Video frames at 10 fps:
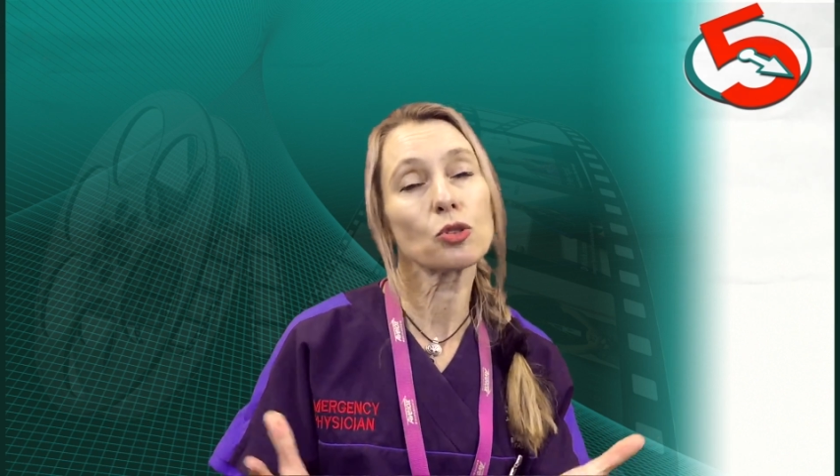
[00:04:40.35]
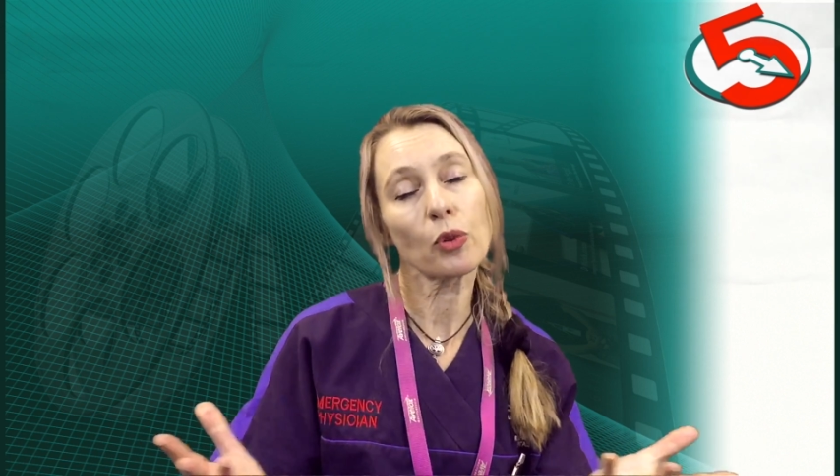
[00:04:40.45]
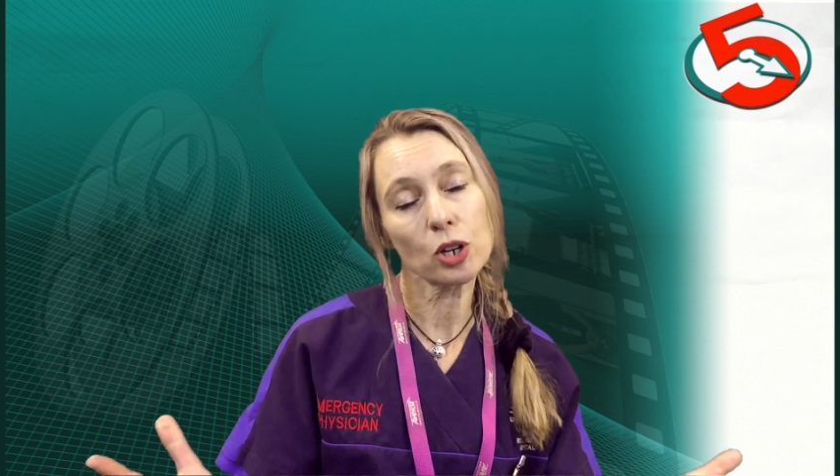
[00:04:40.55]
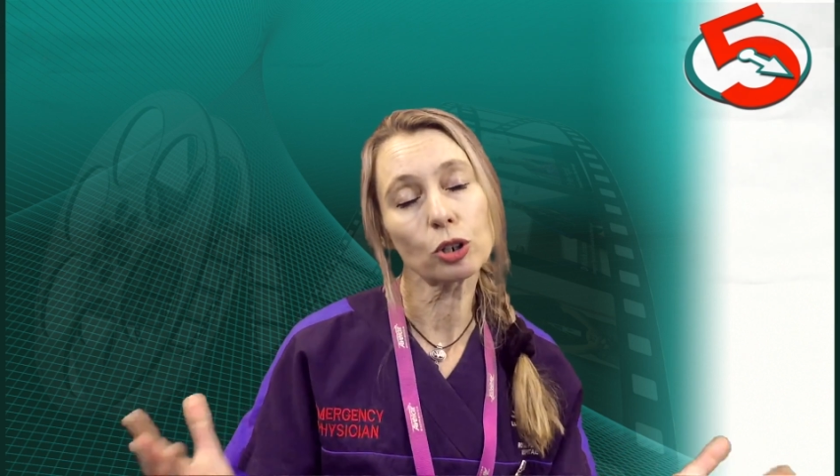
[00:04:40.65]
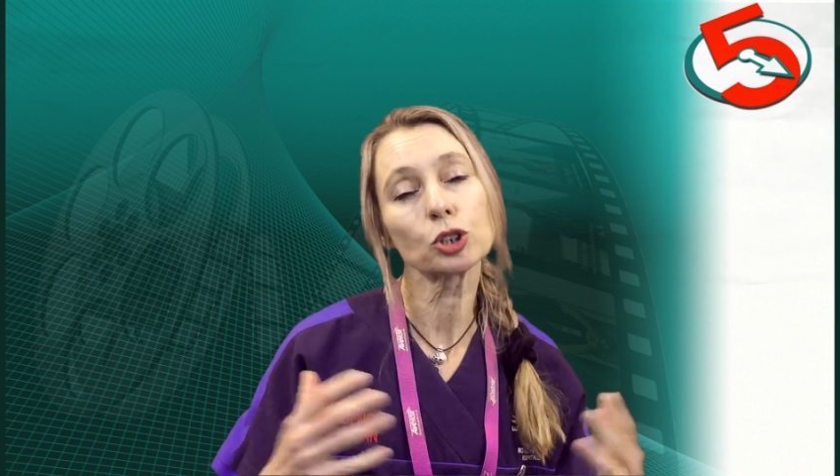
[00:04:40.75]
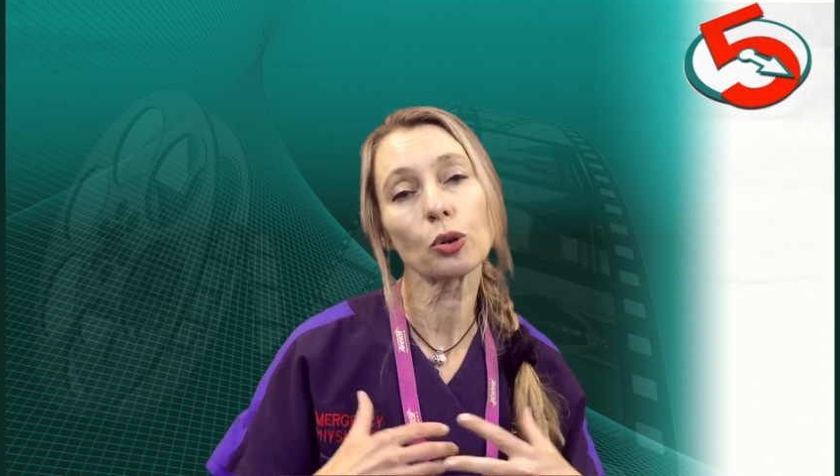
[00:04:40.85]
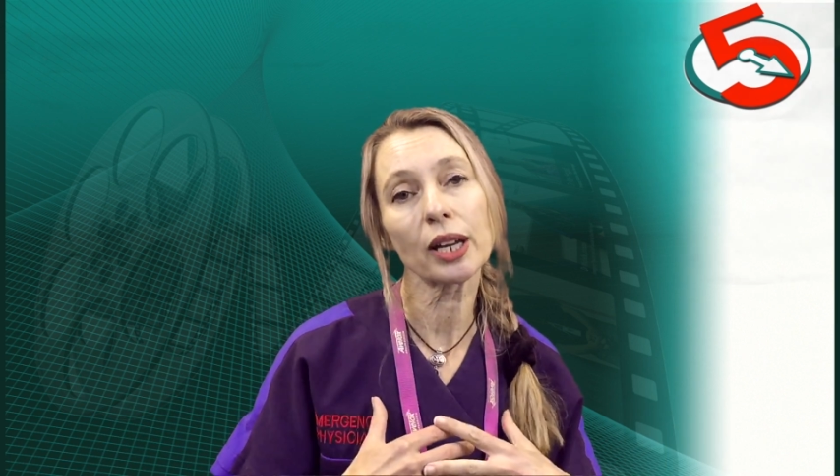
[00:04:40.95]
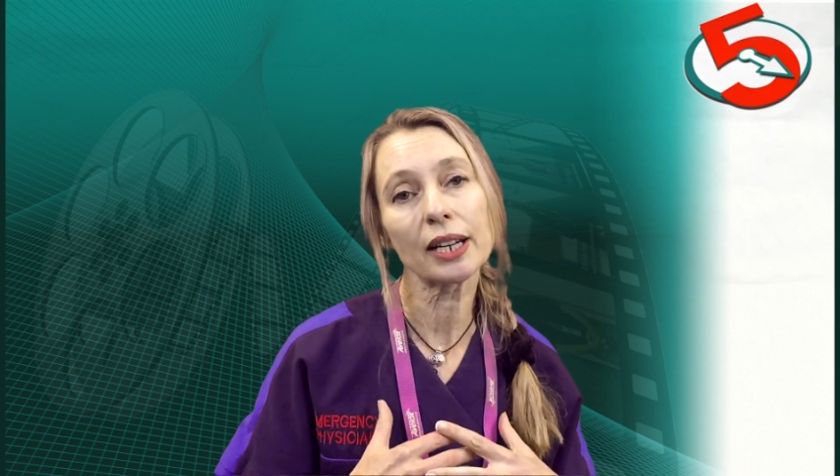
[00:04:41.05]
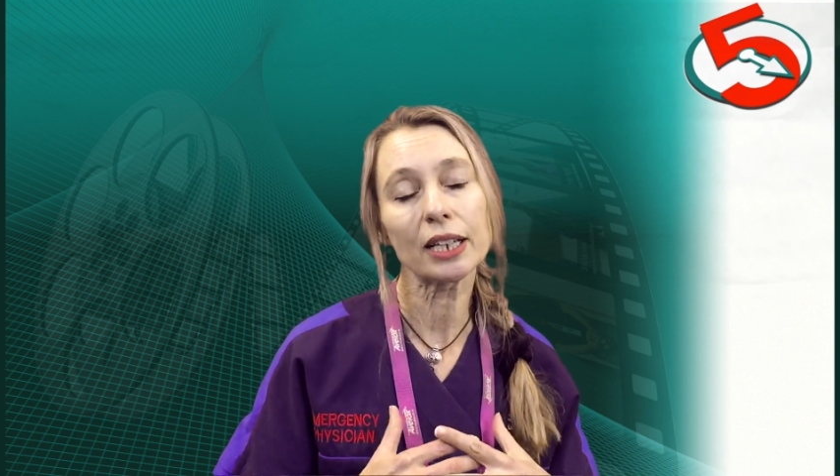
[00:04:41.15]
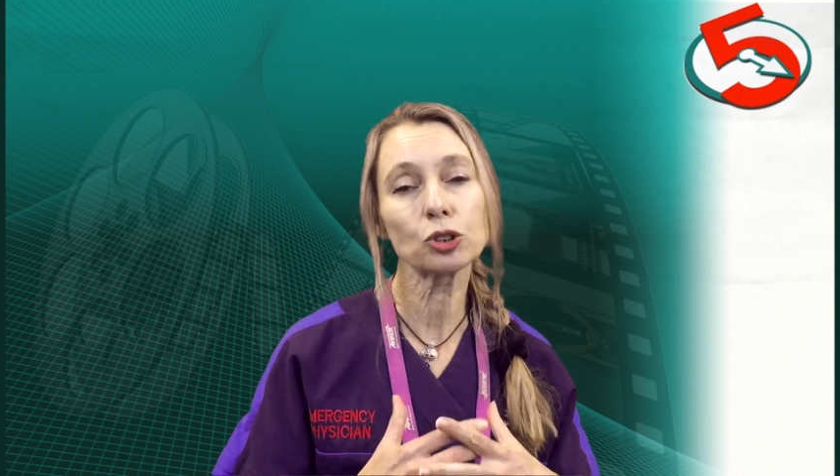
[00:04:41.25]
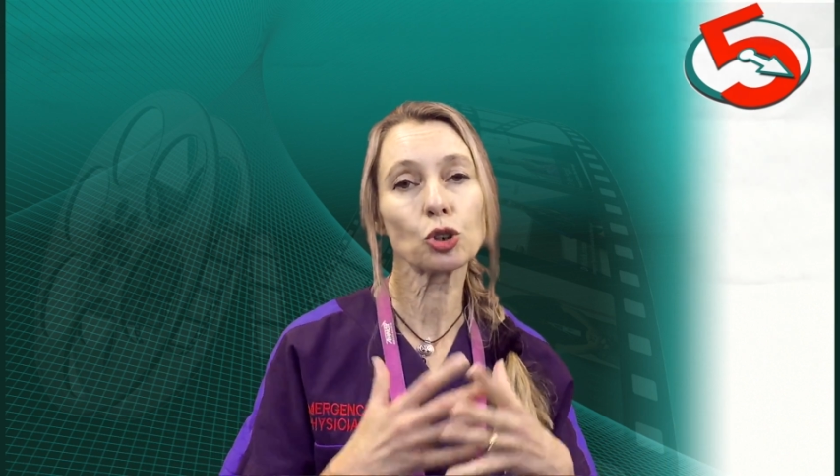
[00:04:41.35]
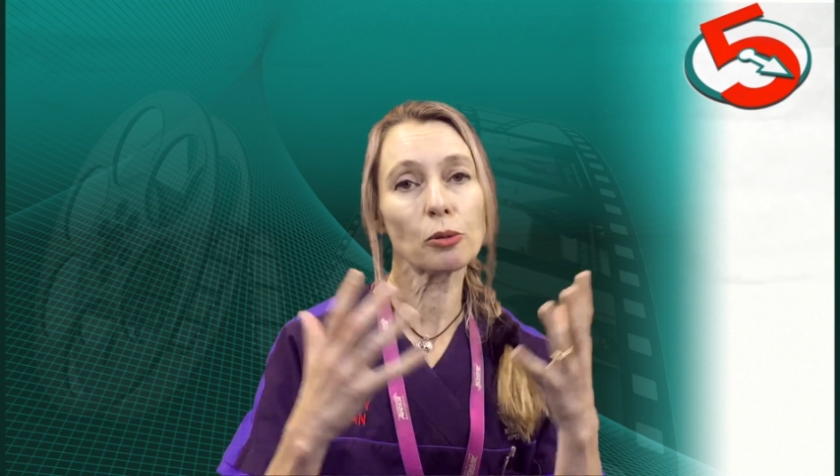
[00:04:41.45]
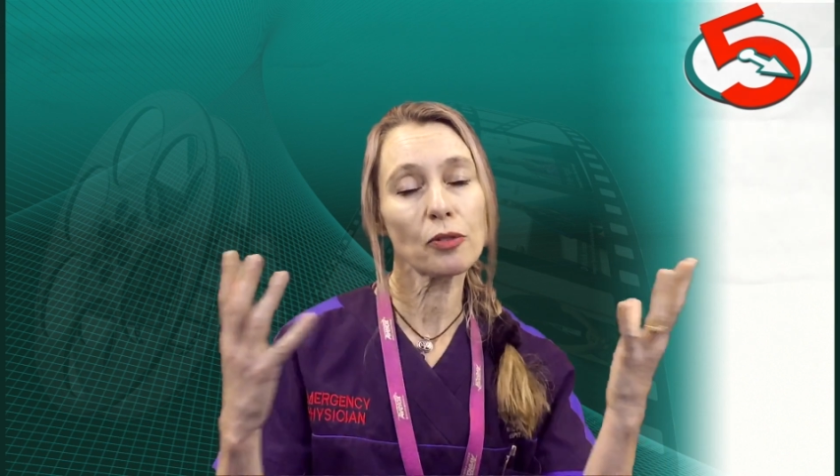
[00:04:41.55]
we're not talking lung trauma,